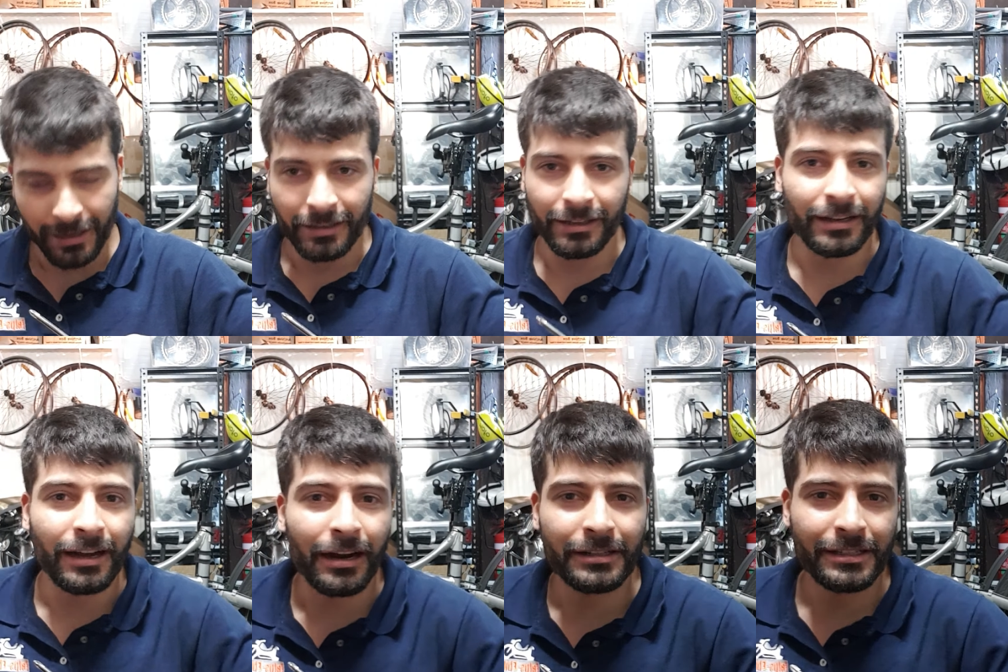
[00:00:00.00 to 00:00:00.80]
The
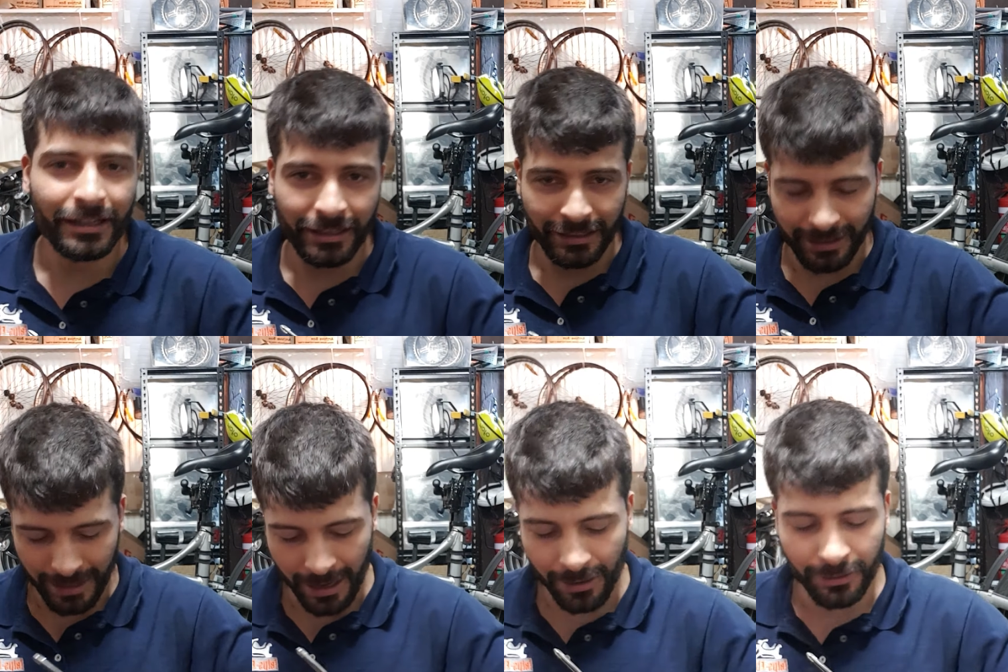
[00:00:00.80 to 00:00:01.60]
cars, they
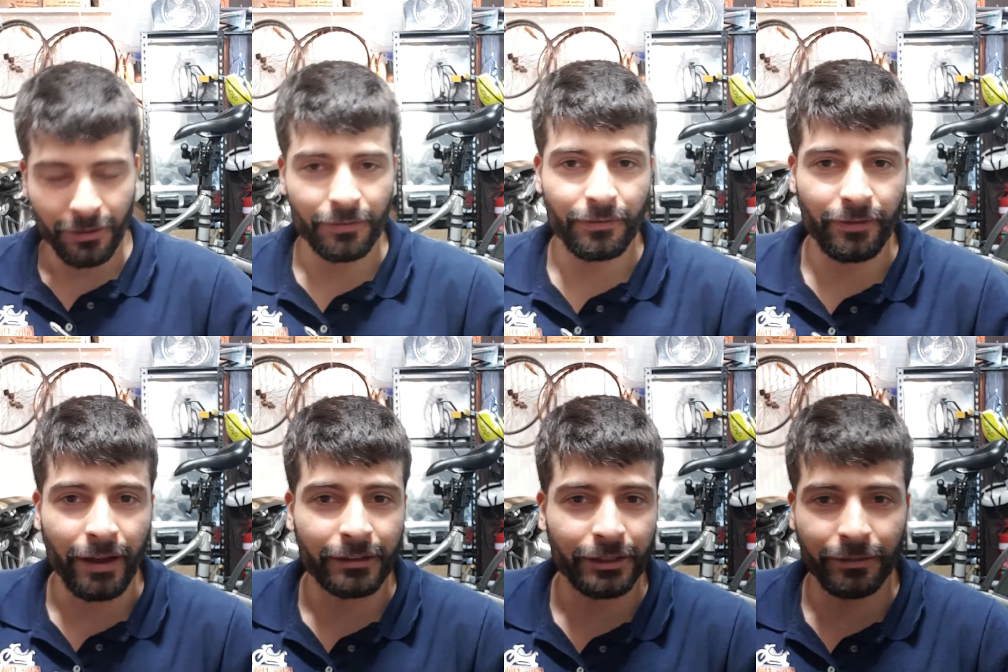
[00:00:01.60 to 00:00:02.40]
get out of
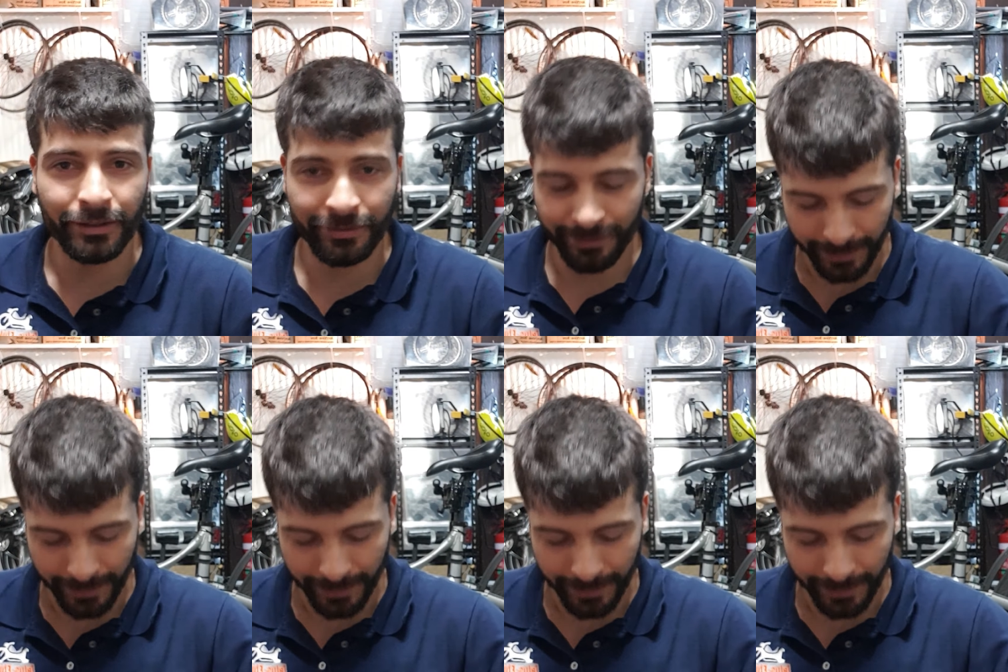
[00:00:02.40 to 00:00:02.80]
factory with